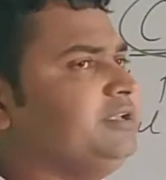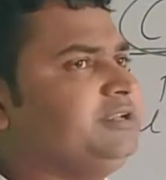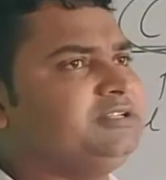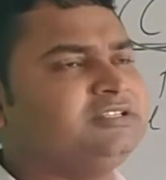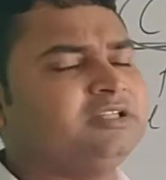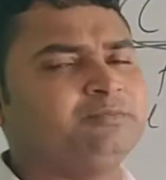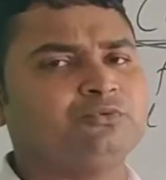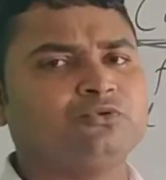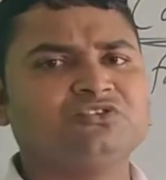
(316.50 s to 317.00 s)
It is
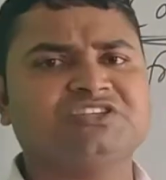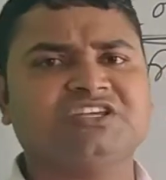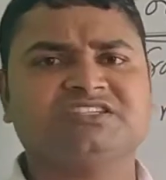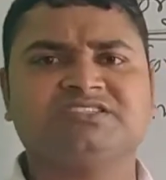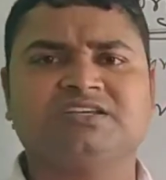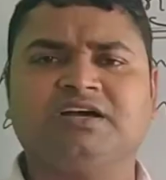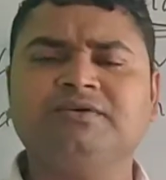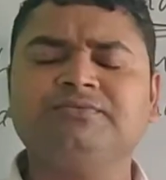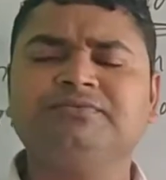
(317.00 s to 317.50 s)
the process
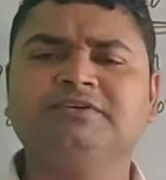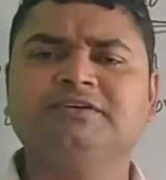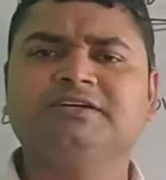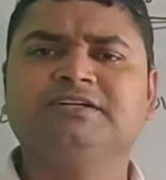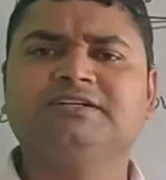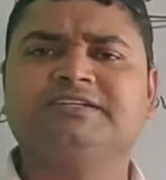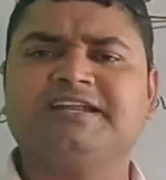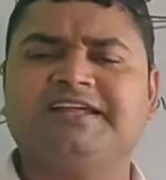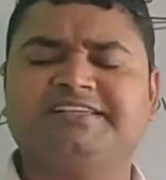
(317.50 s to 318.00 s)
of
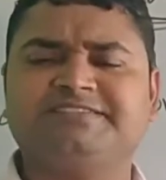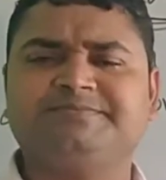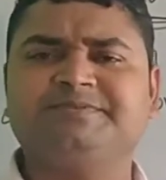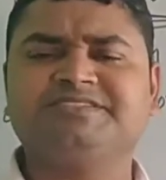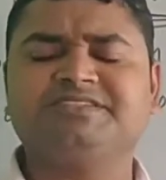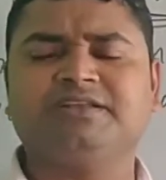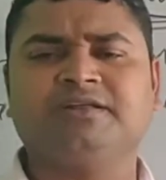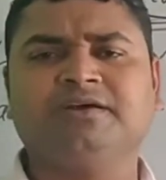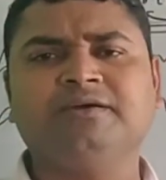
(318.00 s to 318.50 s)

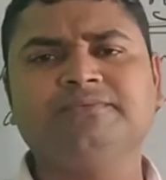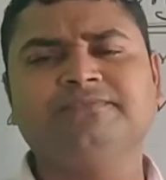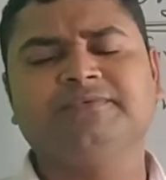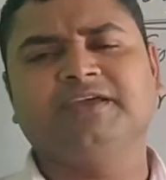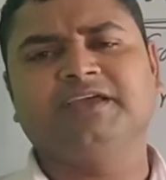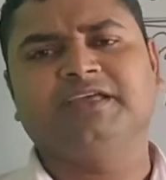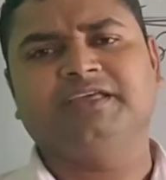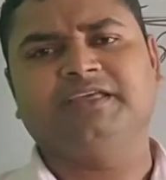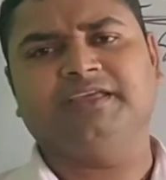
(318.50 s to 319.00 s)
transmission
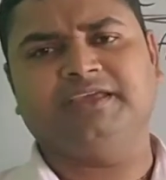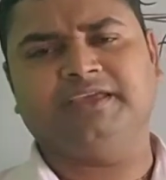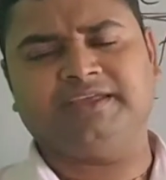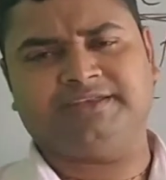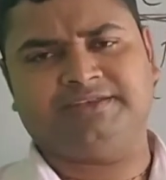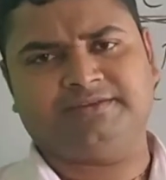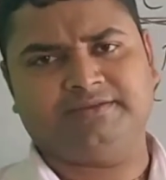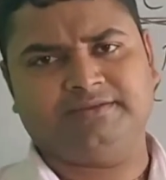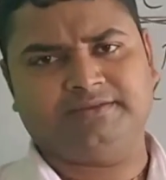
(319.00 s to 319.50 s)
of
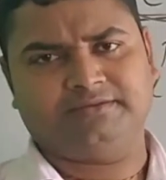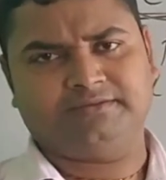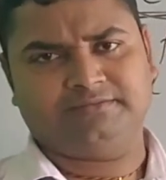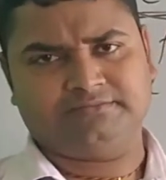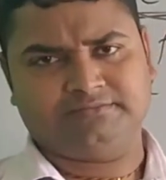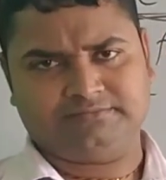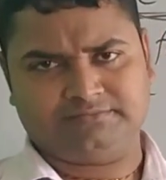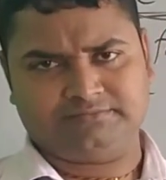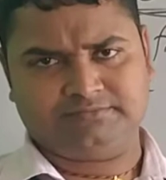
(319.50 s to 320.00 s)
heat.
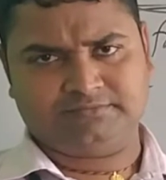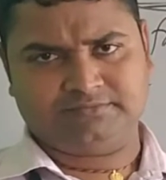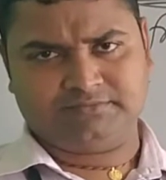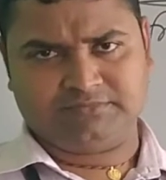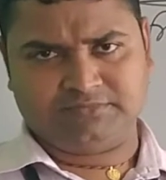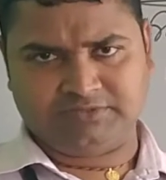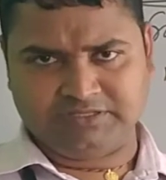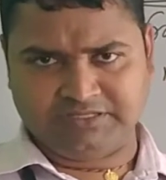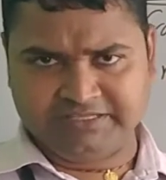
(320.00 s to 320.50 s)

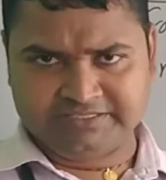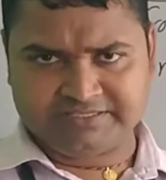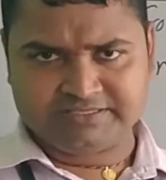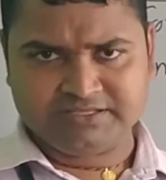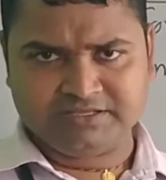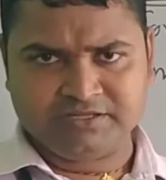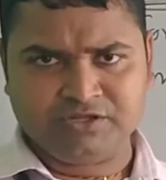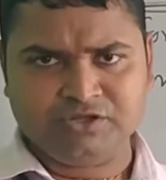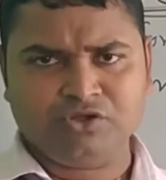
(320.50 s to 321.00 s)
Yes,
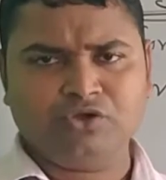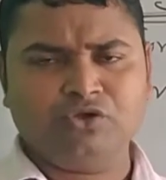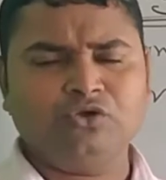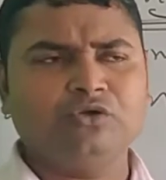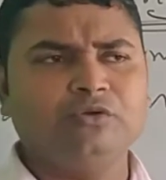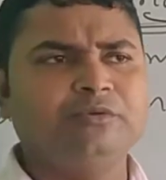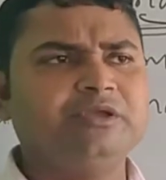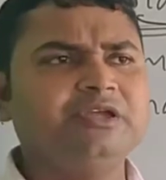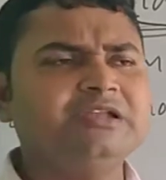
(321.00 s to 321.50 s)

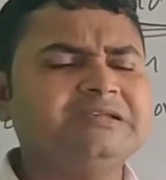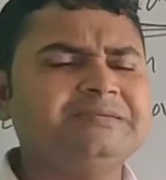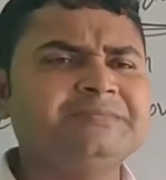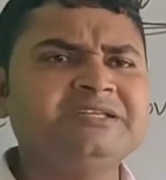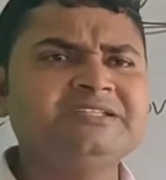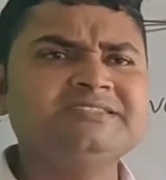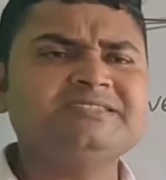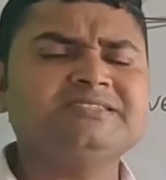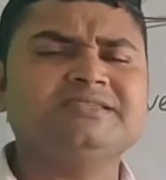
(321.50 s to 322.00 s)
it
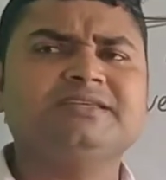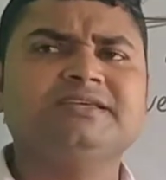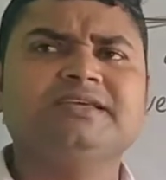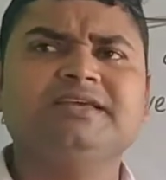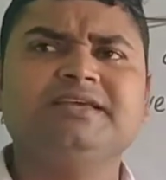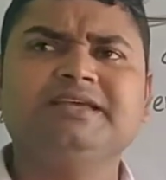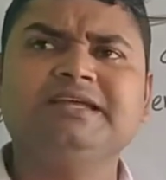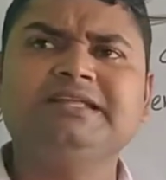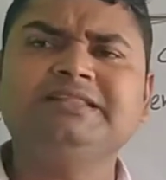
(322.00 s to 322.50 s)
means
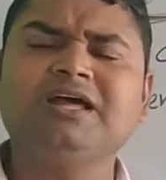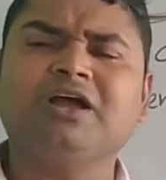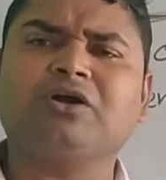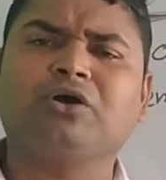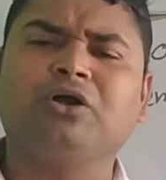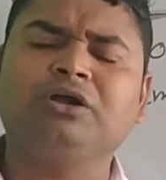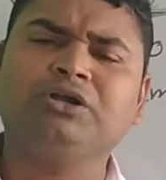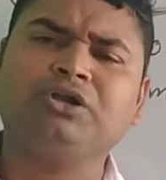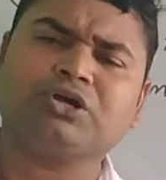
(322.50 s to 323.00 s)
in the
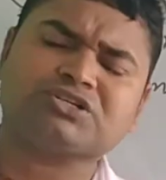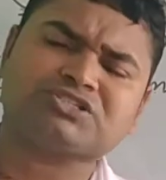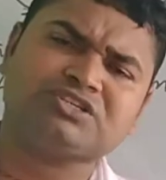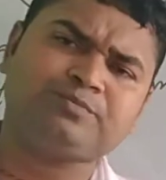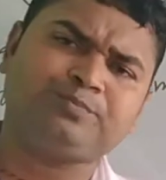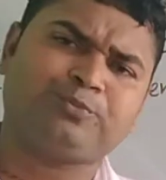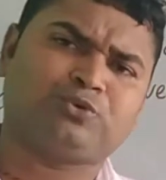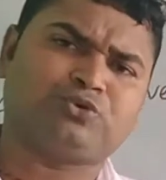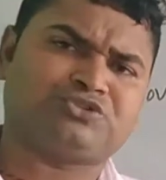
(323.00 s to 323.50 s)

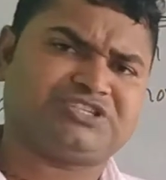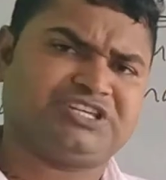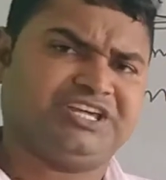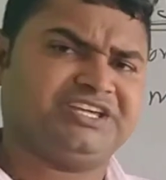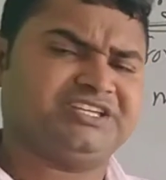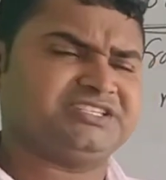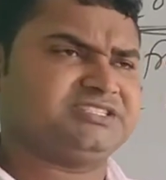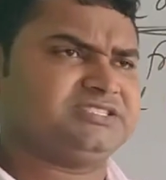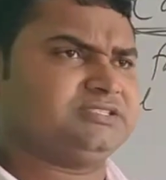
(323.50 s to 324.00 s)
conduction
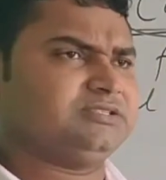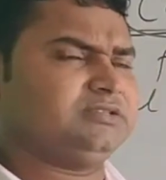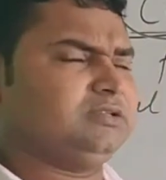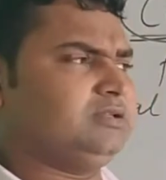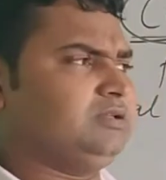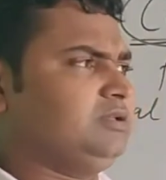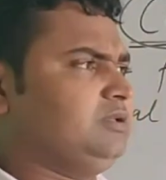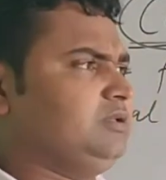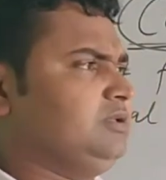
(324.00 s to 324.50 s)
process,
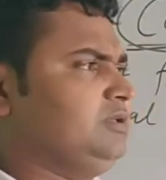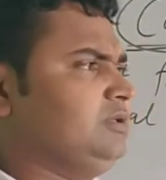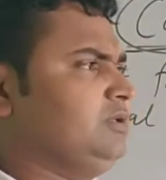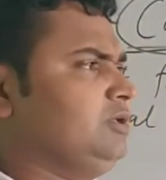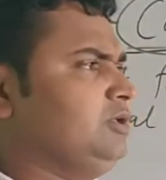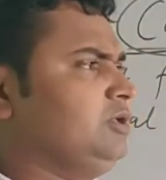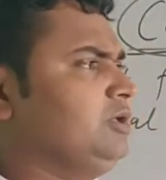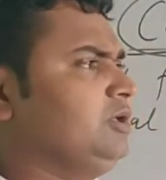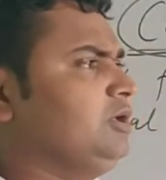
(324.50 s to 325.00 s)

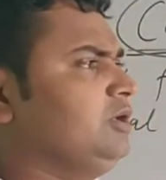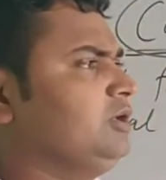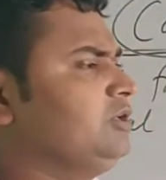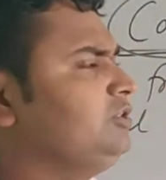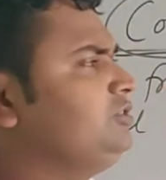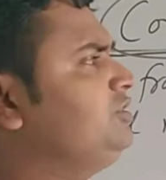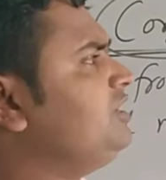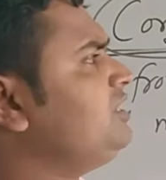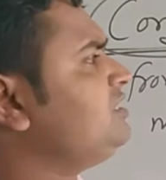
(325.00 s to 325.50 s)

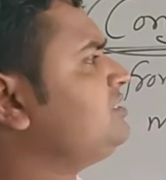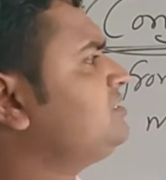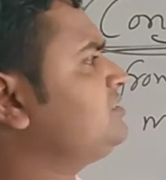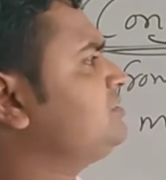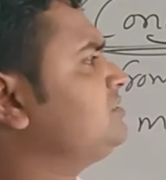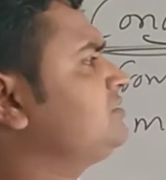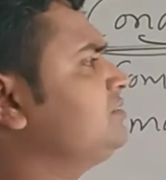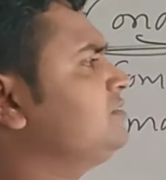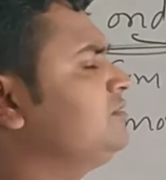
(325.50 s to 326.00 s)

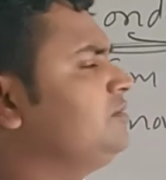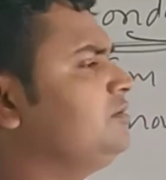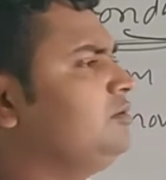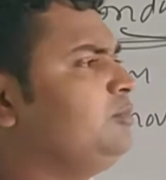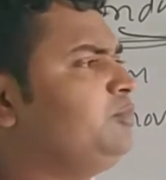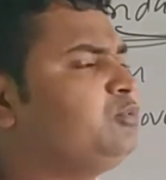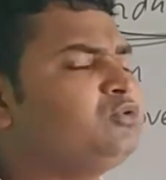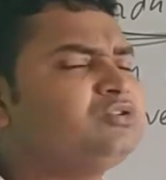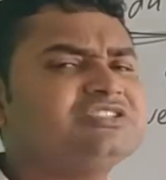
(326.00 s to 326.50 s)
this
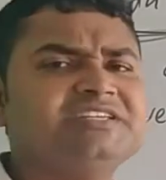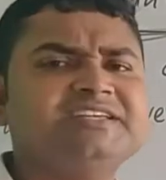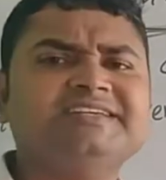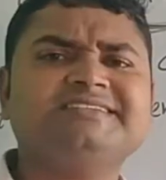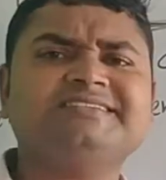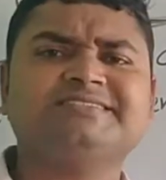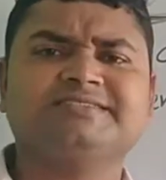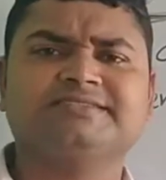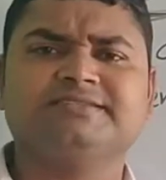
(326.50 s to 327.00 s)

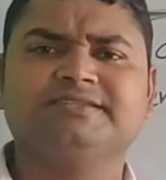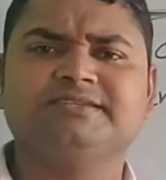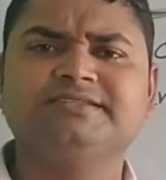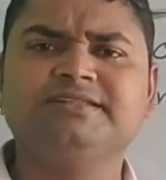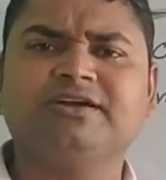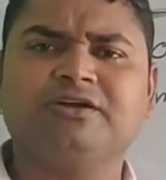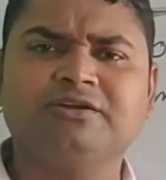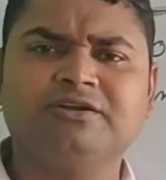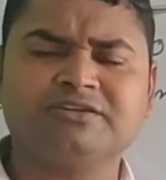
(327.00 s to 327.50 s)
process, in
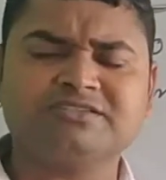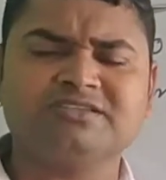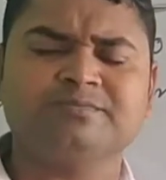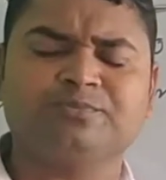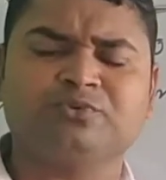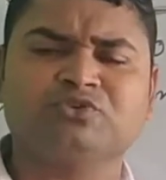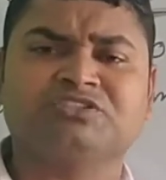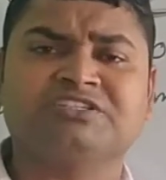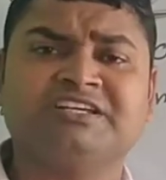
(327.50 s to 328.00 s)
the conduction
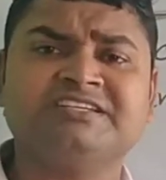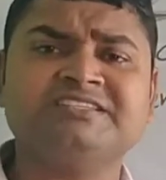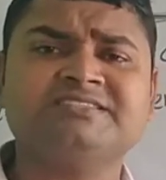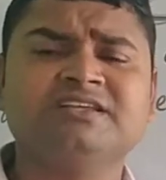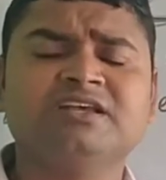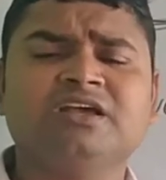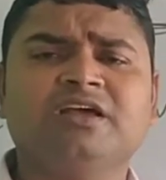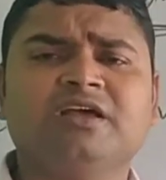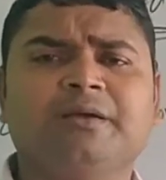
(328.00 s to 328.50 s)

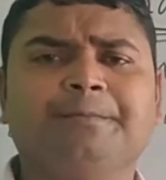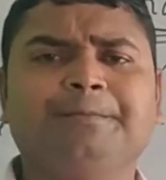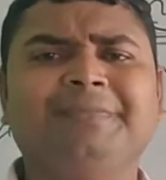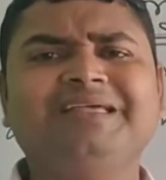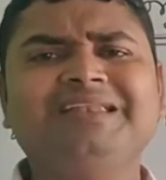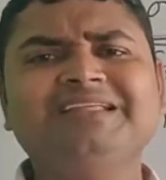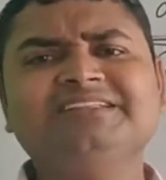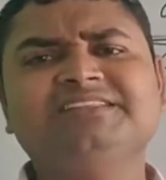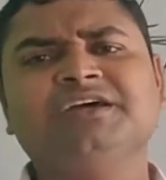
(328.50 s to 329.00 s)
process,
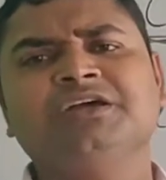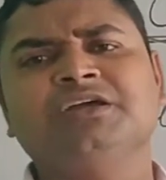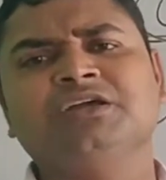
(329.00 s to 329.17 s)
mainly